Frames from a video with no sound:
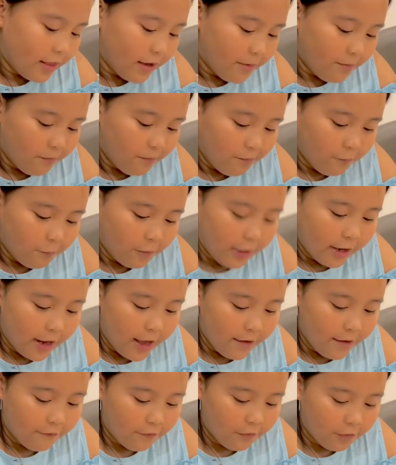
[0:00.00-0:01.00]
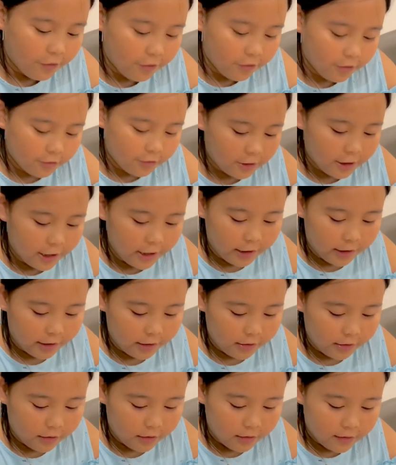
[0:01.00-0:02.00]
them whenever, like,
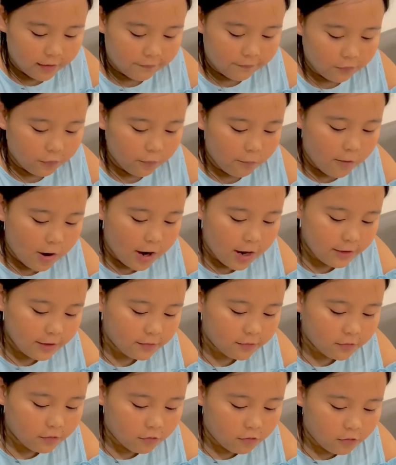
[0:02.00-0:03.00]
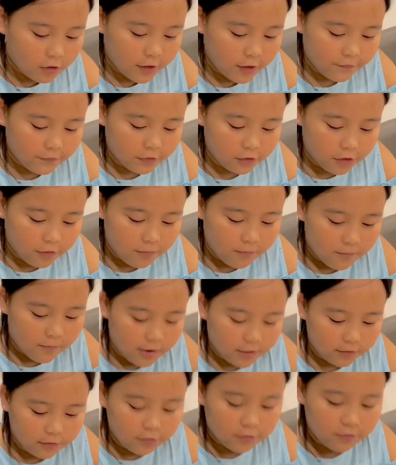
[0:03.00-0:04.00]
if you want or if you don't want.